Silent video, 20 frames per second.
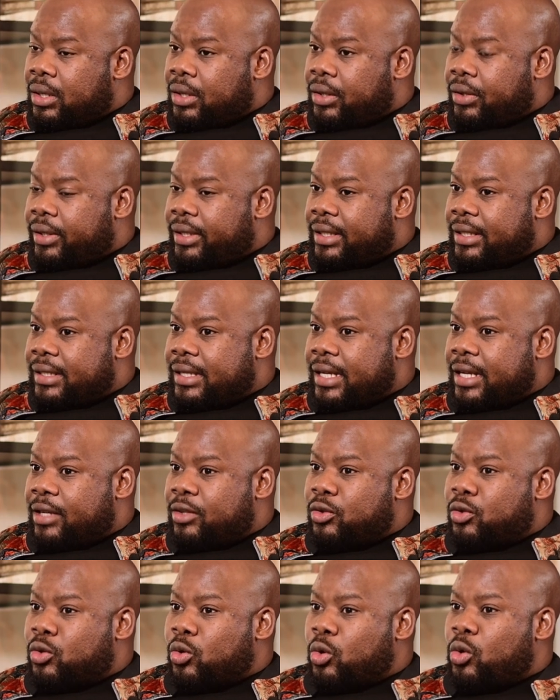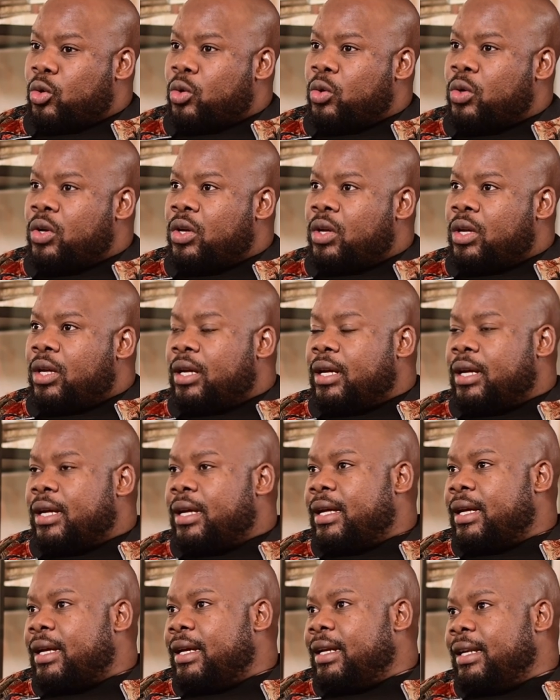you understand so
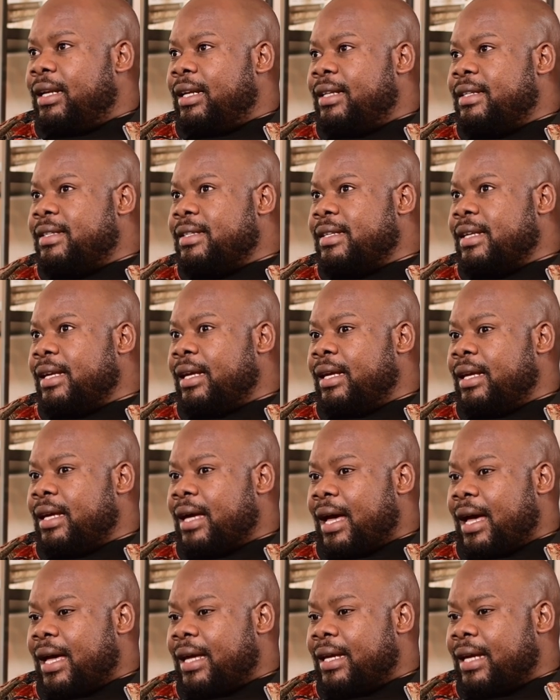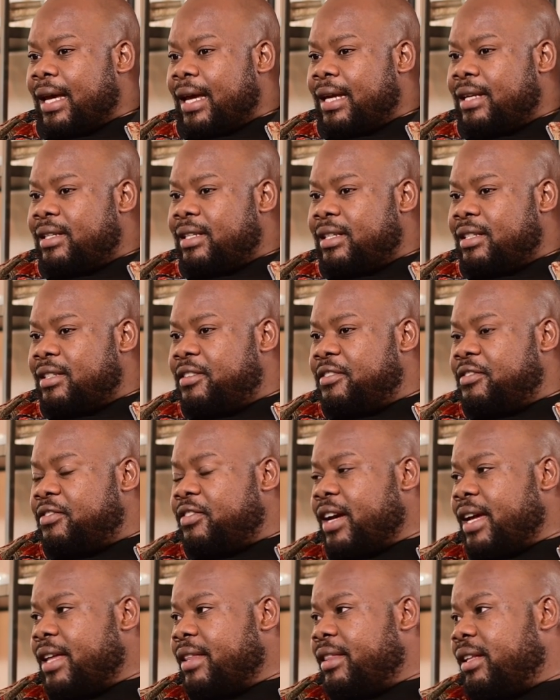uh, let's say i
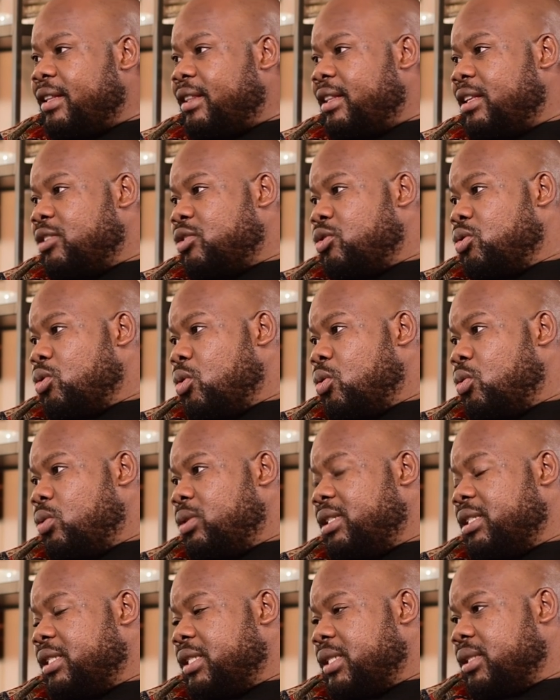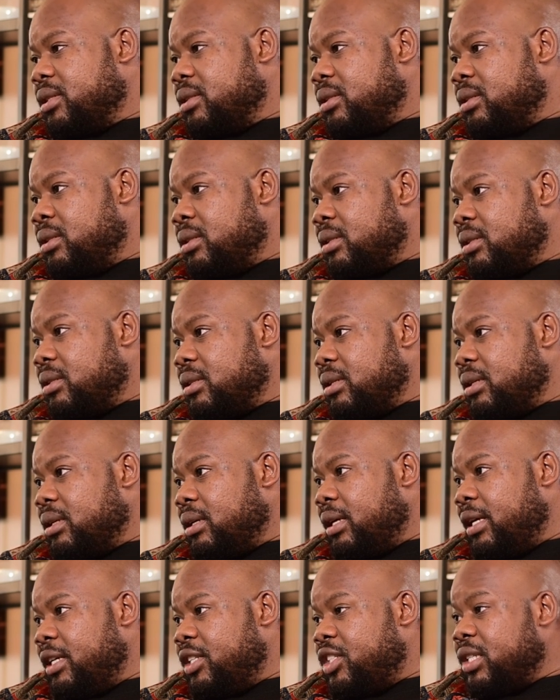identify that there's no digital
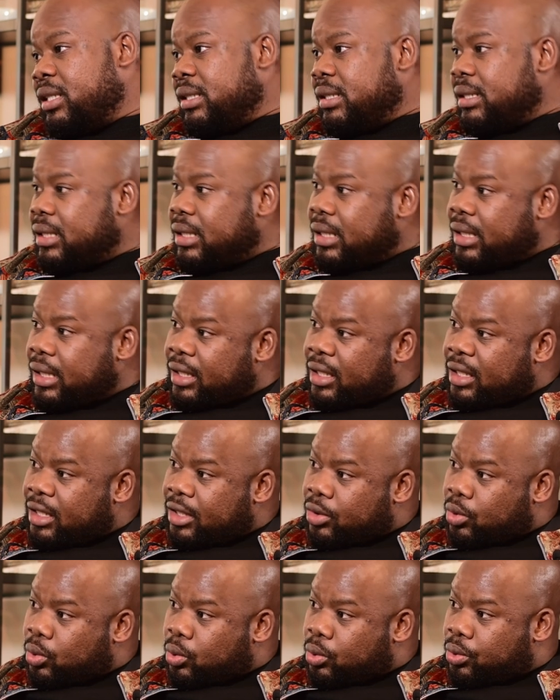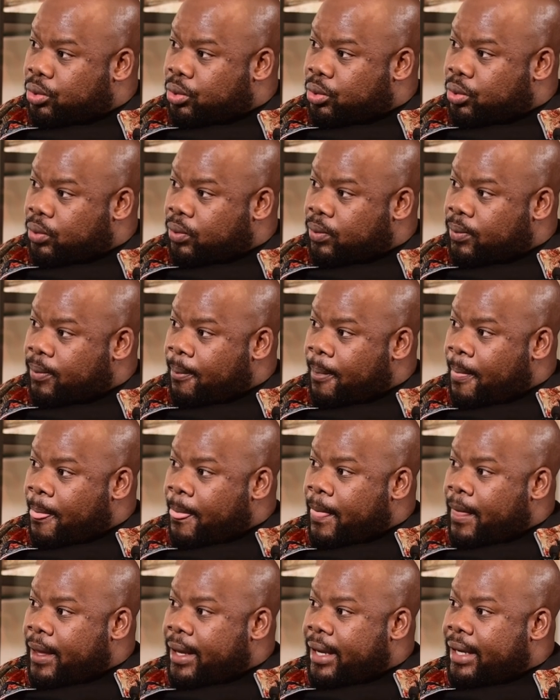agency in lesotho
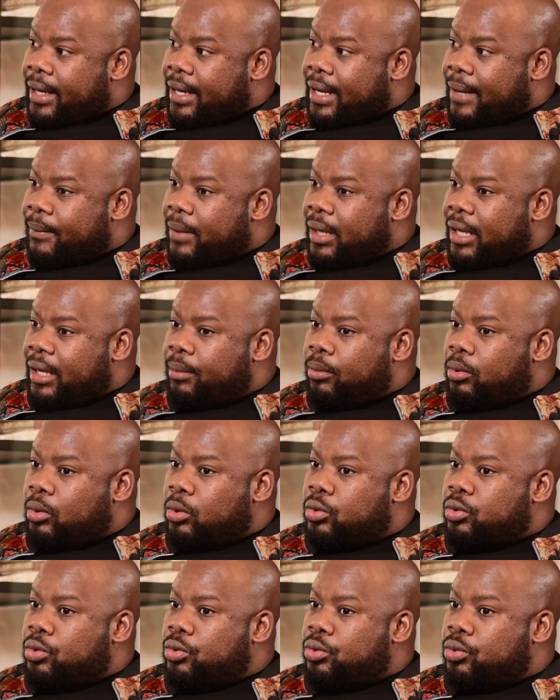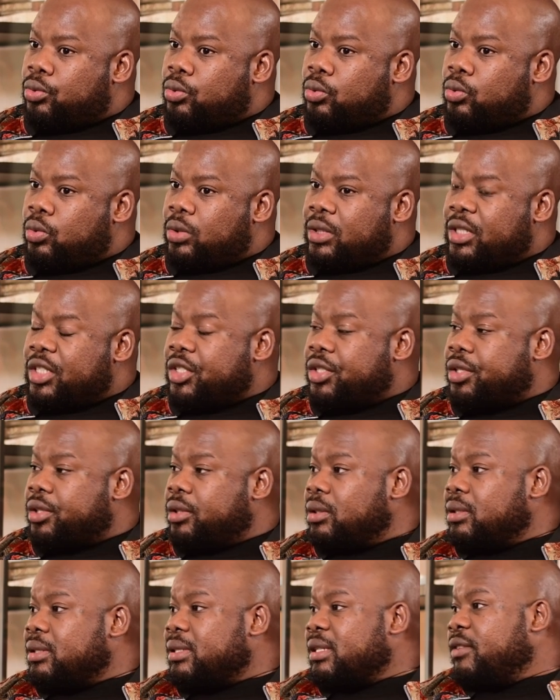and i'm able to do
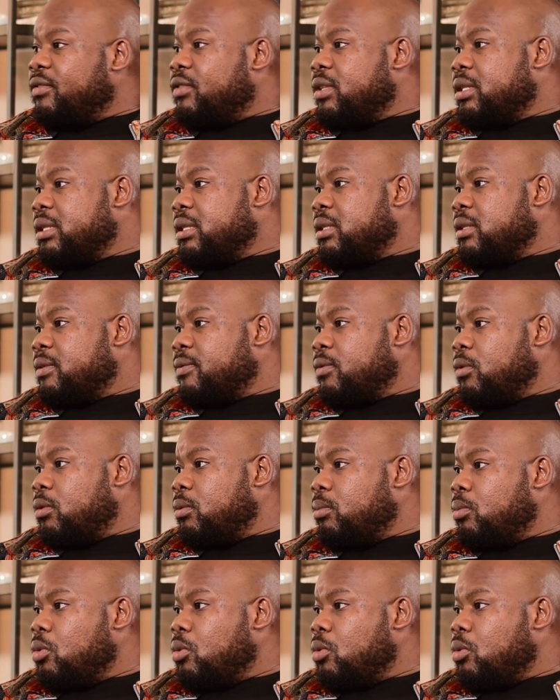digital services for